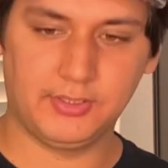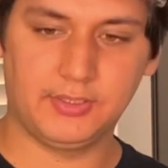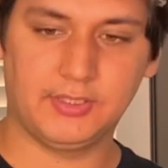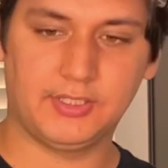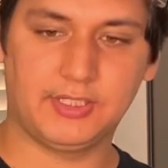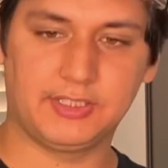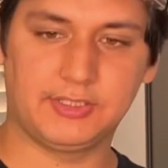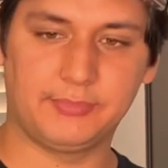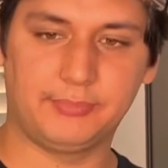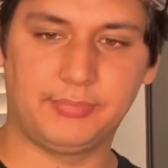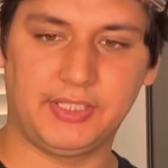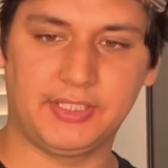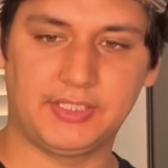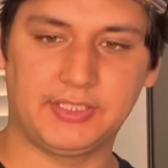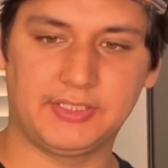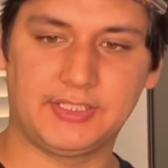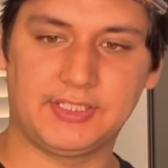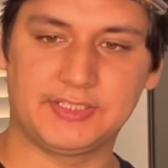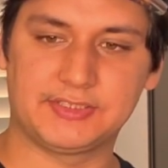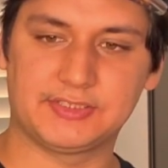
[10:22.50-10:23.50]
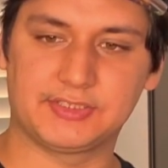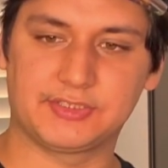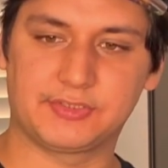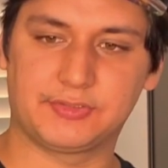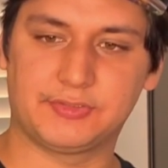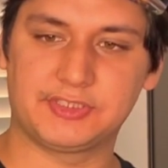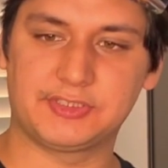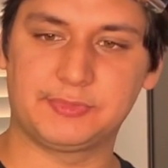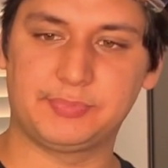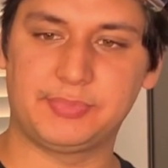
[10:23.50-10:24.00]
Got the bacon nice and
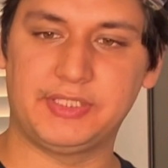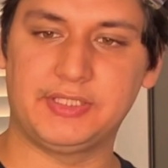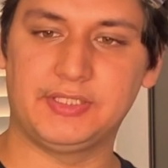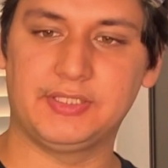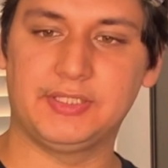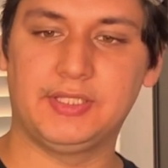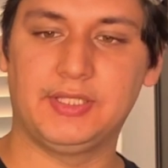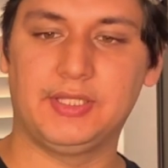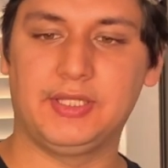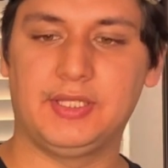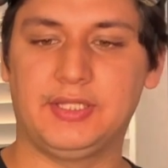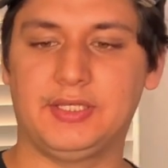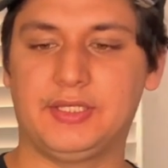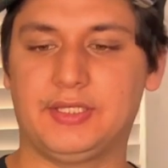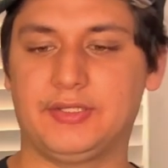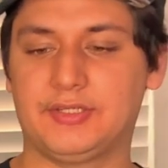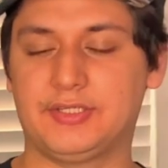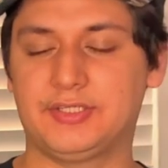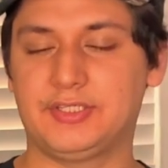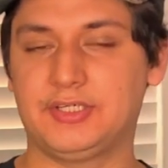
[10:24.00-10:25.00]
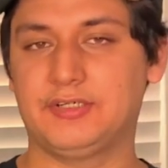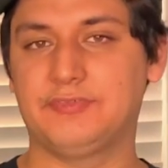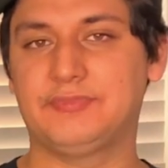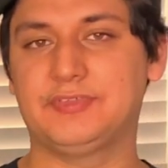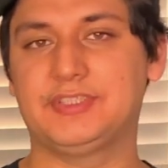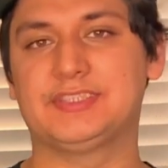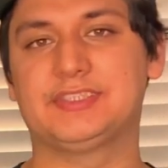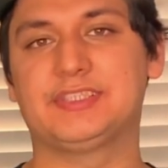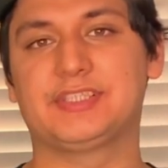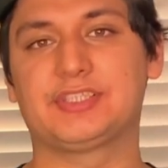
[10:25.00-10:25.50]
crispy. Now the dove
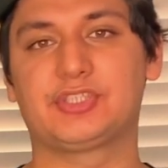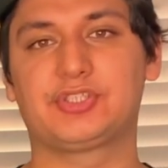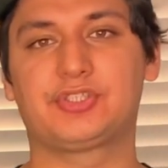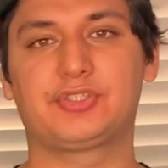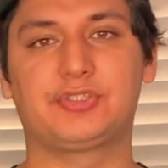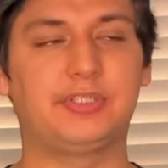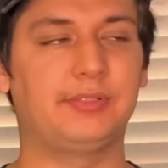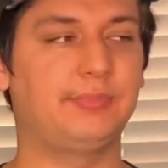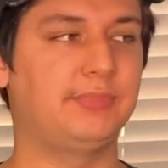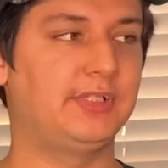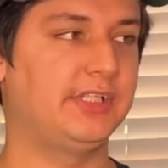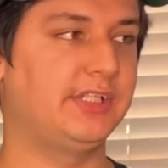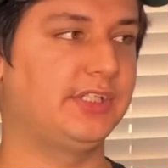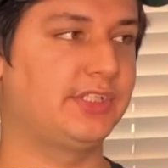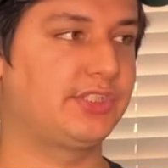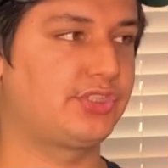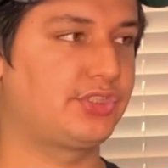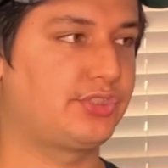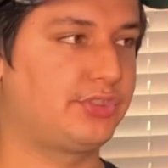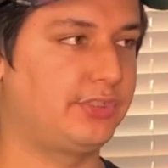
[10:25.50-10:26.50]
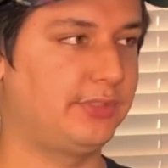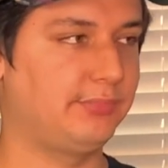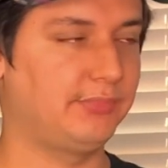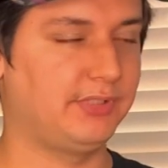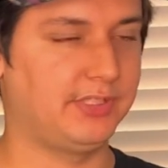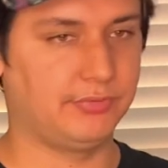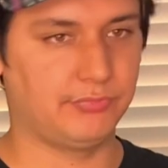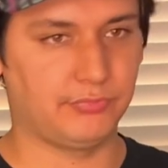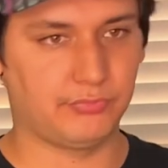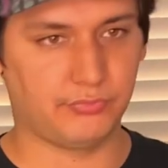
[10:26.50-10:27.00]
is extremely
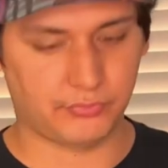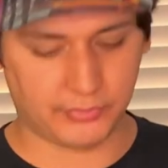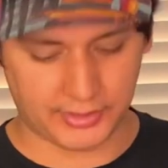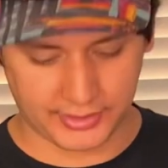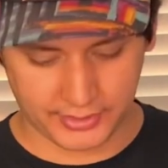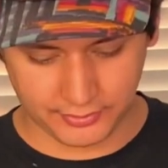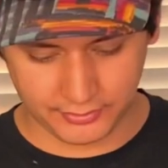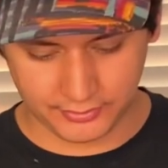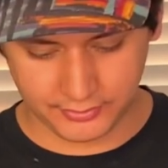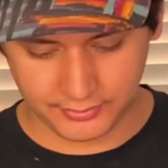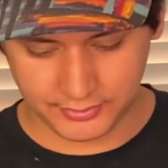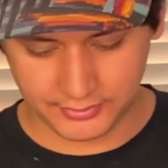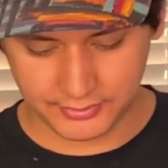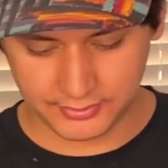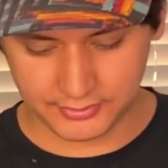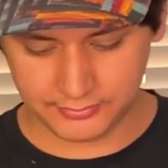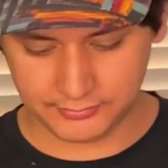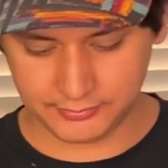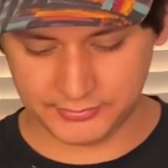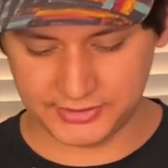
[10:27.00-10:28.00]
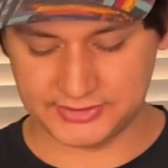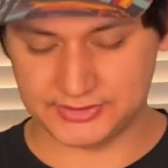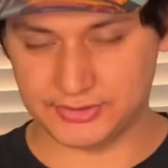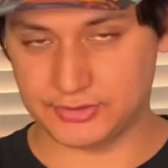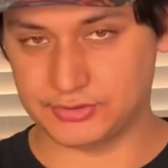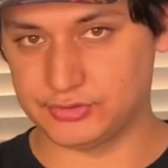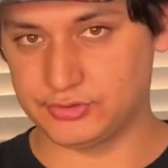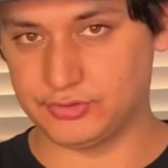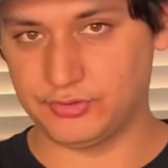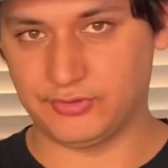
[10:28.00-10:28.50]
rare. It means
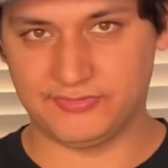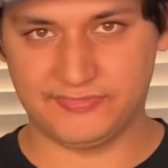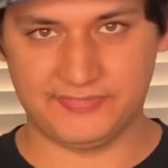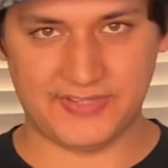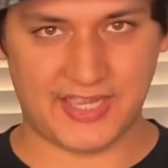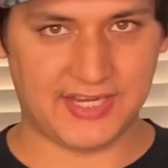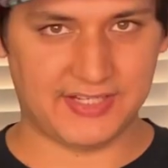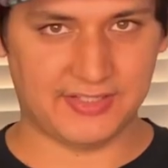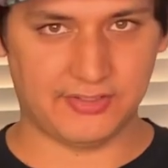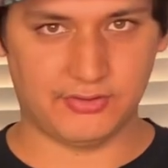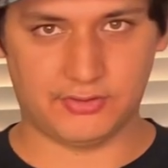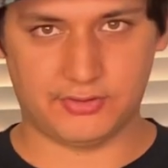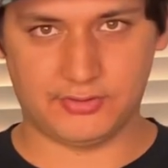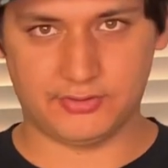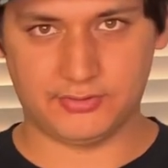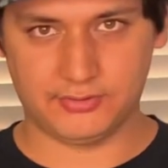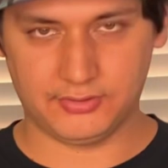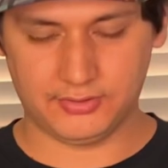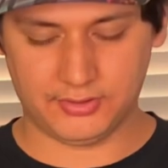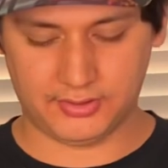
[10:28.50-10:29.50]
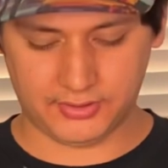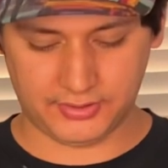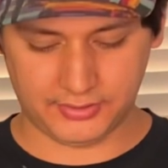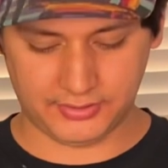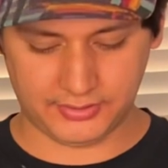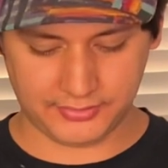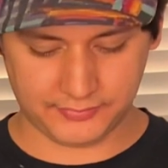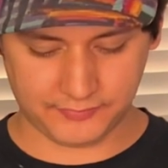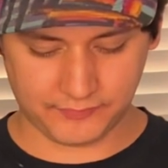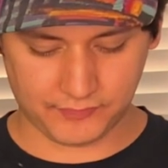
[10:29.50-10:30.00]
there's no fat at all on
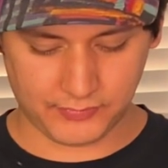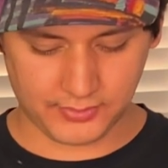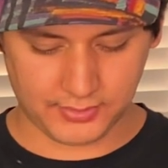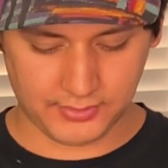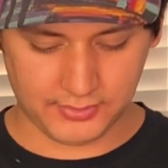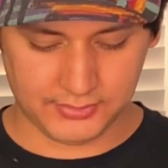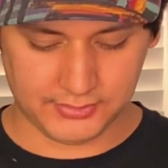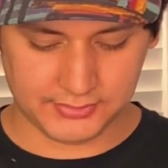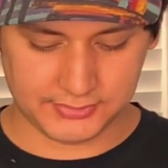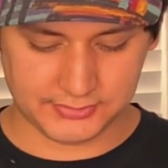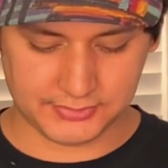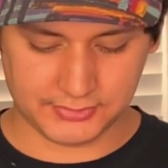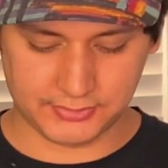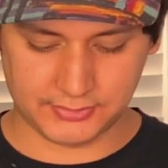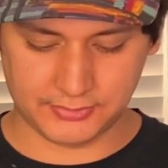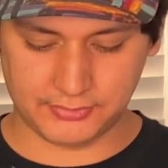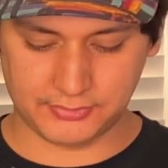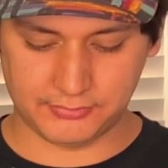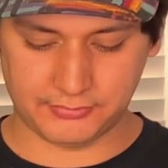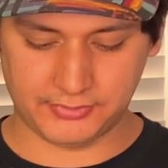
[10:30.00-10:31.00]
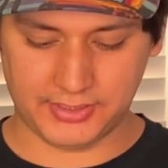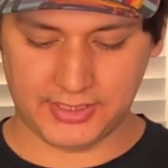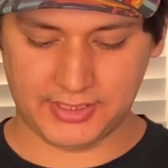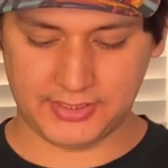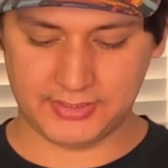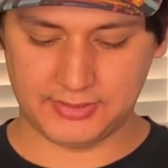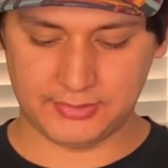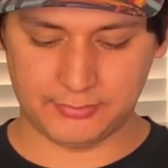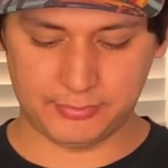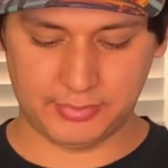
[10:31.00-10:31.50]
it. So we
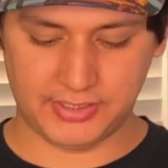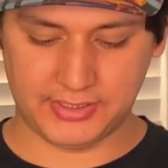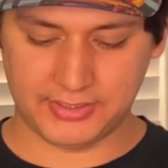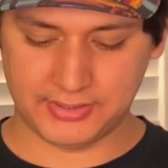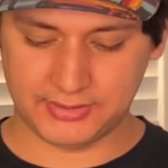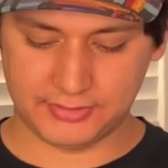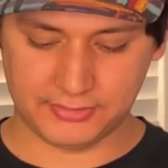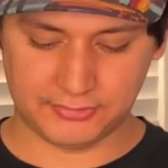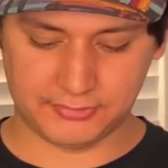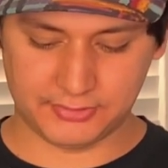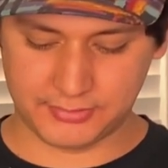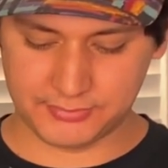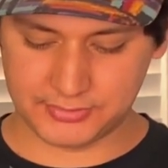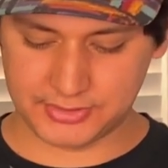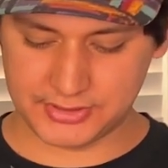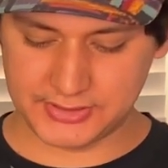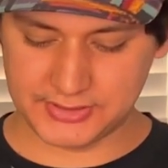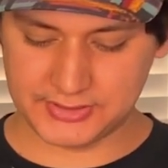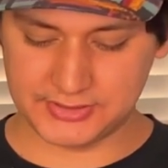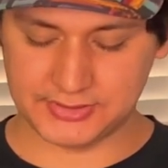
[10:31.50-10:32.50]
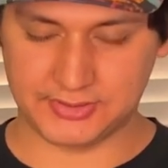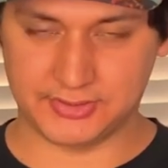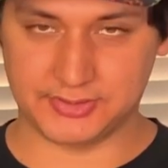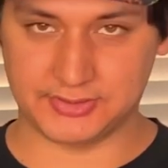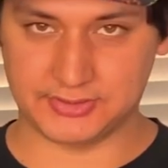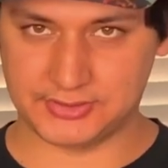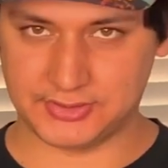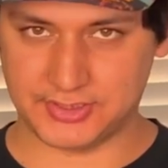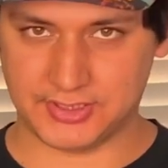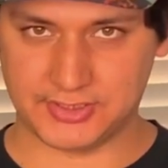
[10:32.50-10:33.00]
added the bacon, the cream cheese, and our
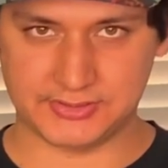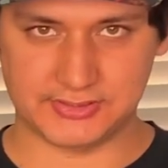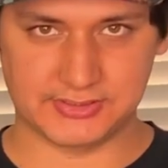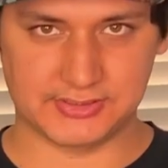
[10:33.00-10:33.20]
sauce.